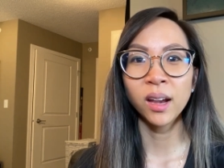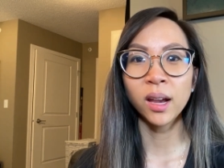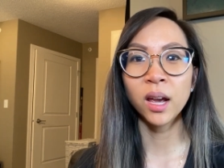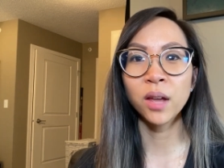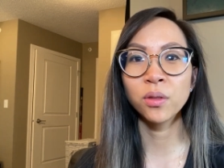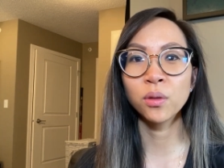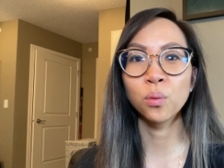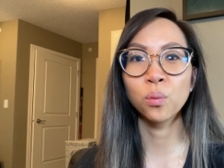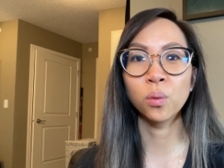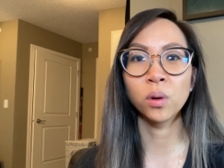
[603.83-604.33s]

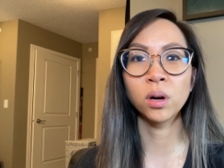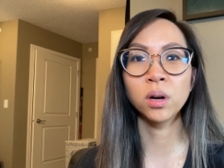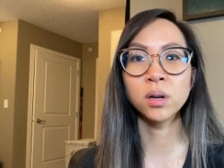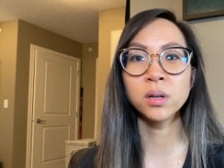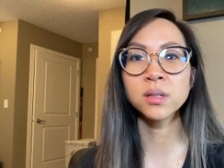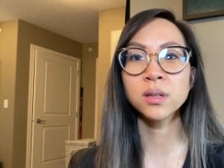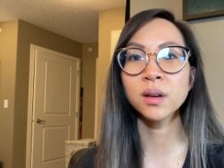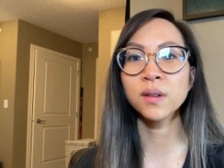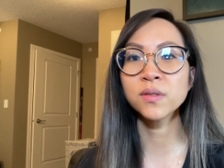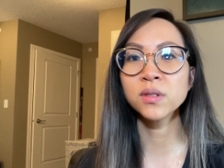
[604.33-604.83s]
In the
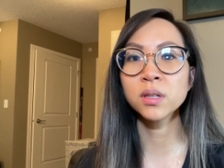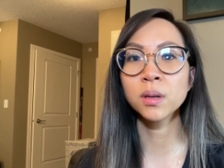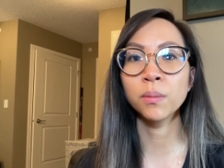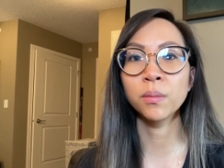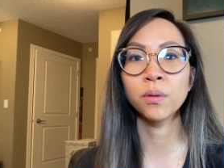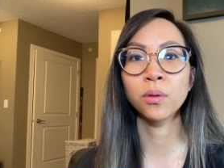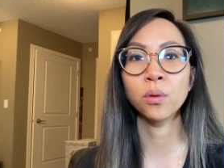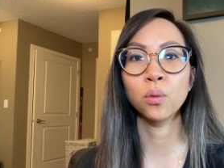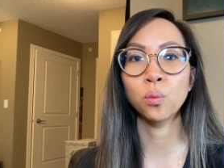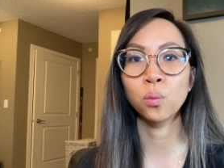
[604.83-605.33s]
words of some
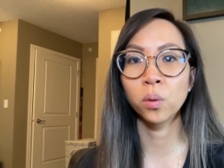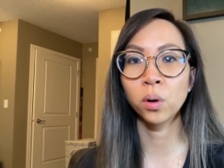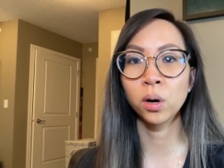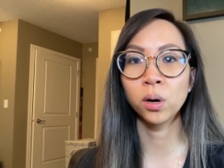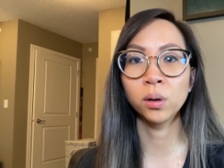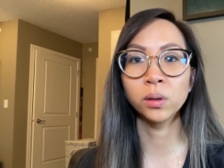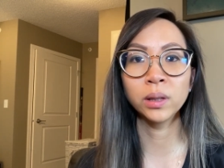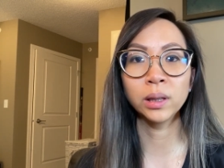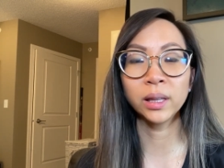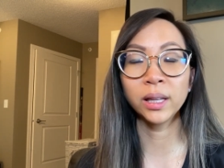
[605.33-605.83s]
of the
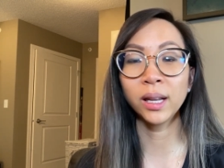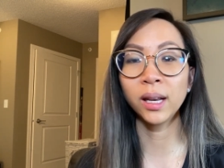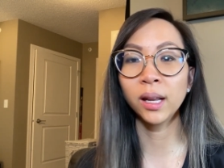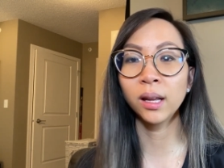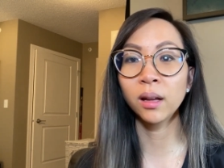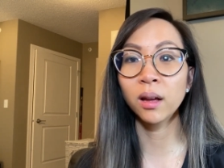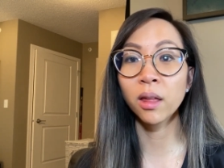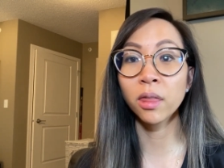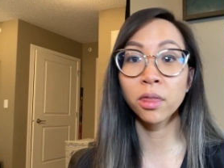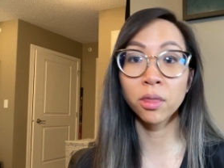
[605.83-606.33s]

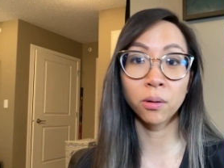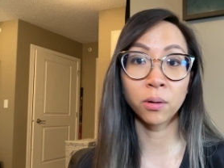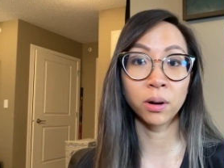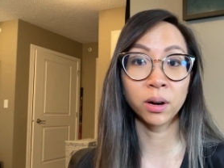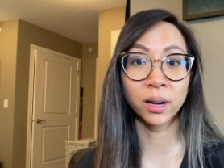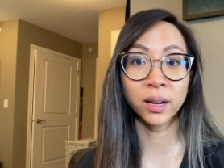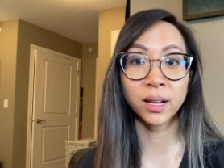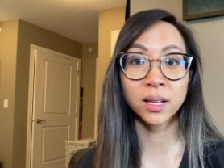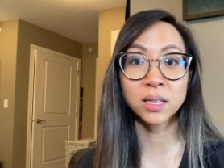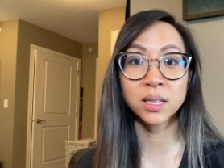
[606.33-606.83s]
world-leading
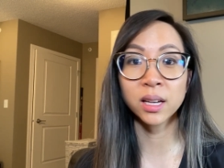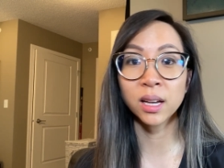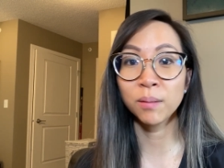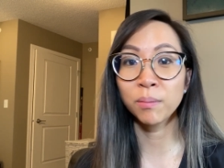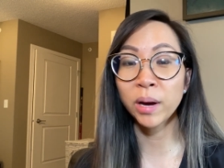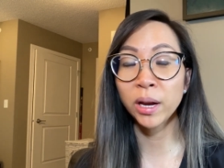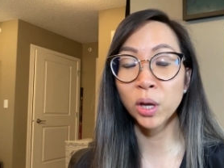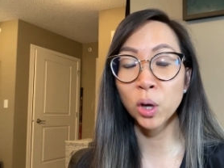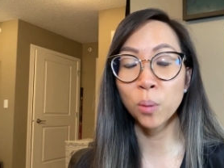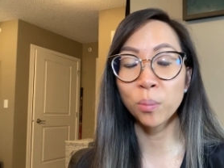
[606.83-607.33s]
authorities in
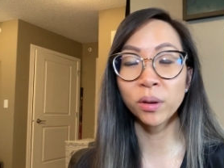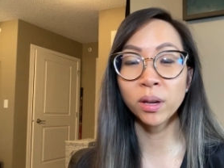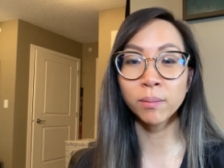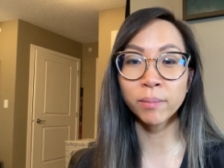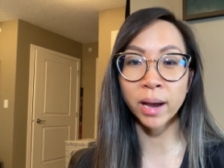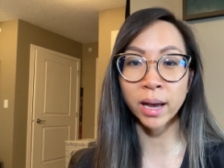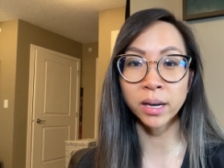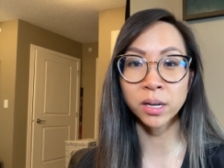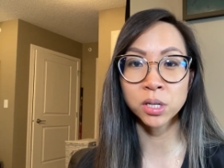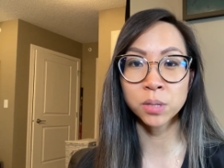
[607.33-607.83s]
myopia
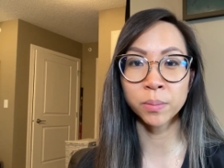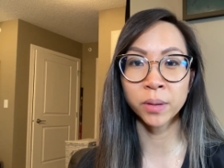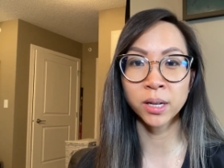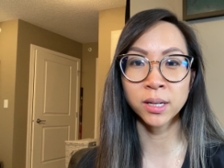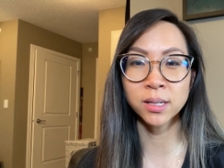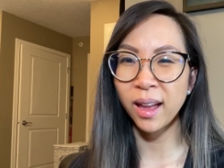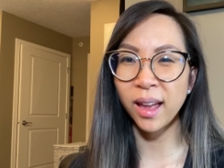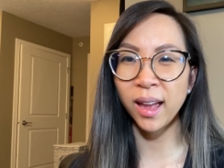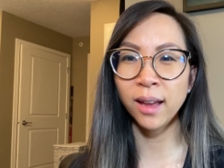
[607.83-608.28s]
management,